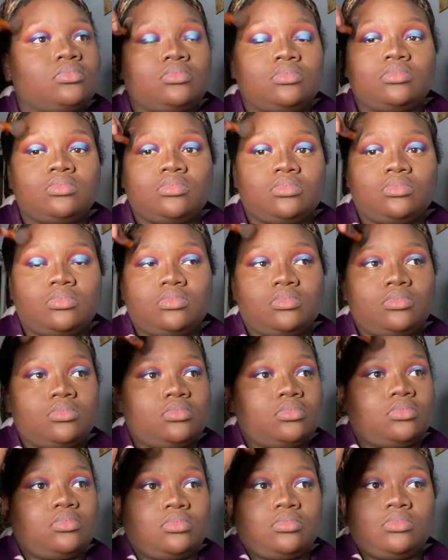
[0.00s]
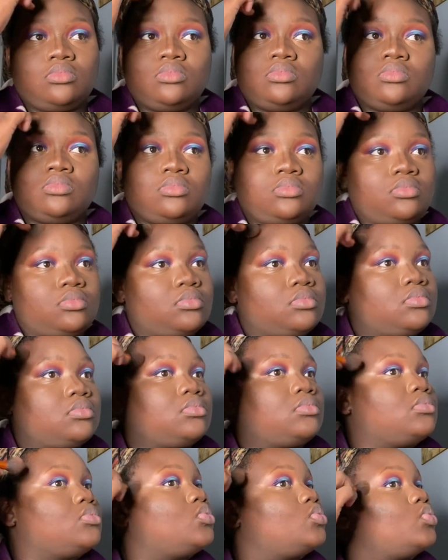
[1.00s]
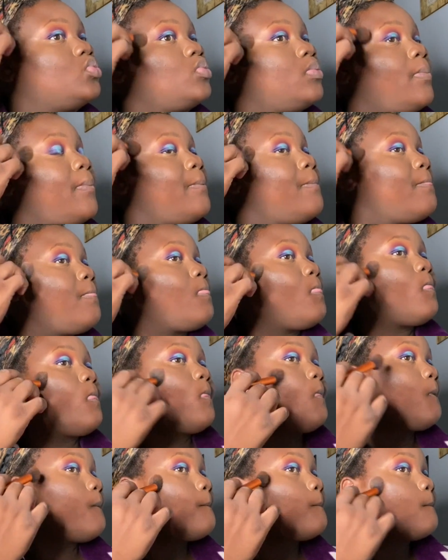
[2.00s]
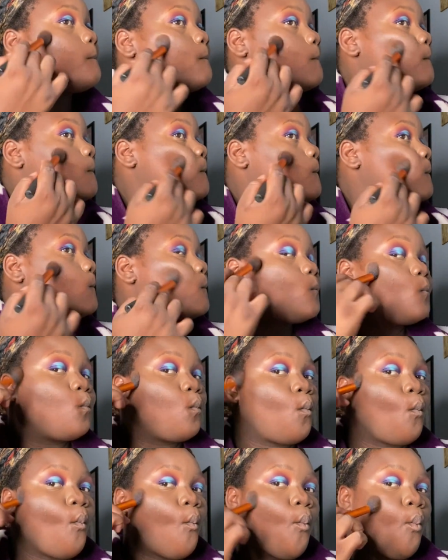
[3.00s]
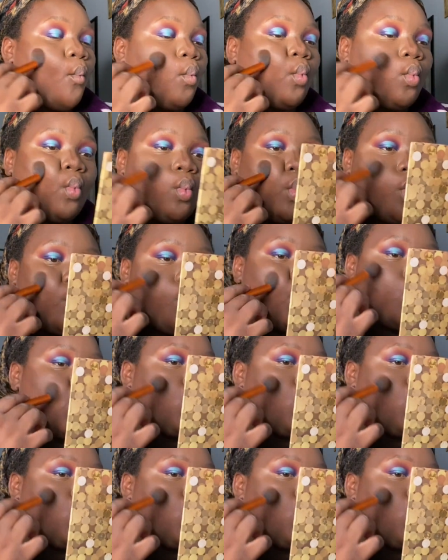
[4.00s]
my perfect contour shade, which I feel like I haven't found just yet. I